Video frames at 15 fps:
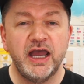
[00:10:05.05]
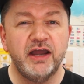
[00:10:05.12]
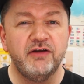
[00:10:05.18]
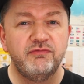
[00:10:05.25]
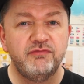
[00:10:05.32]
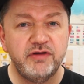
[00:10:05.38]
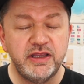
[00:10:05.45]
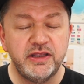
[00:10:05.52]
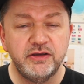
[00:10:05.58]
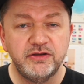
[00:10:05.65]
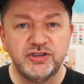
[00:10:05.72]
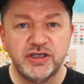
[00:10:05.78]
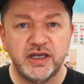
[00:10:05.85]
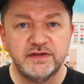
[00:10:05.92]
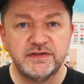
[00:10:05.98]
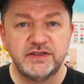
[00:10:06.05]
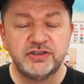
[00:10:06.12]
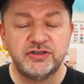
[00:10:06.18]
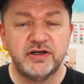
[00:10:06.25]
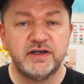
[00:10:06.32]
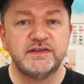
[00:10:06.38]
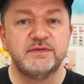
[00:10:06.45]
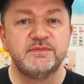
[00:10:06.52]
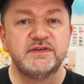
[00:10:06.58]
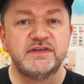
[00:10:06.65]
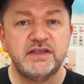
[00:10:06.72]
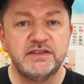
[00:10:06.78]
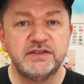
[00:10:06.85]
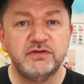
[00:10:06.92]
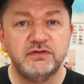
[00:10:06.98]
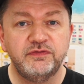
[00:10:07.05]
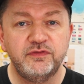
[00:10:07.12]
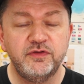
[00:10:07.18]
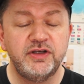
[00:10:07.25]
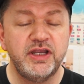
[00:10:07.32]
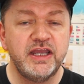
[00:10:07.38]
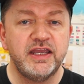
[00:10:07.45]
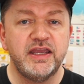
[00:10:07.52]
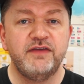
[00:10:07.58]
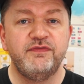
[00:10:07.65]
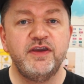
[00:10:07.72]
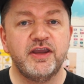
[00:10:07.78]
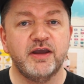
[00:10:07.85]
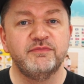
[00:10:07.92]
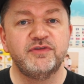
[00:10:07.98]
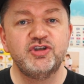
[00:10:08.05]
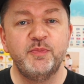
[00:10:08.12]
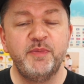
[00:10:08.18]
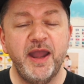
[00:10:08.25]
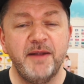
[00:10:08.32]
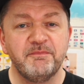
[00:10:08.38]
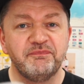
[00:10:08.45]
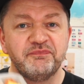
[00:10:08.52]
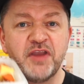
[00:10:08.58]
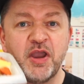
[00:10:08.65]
a really good chance to try some seasonal food if you come to Japan.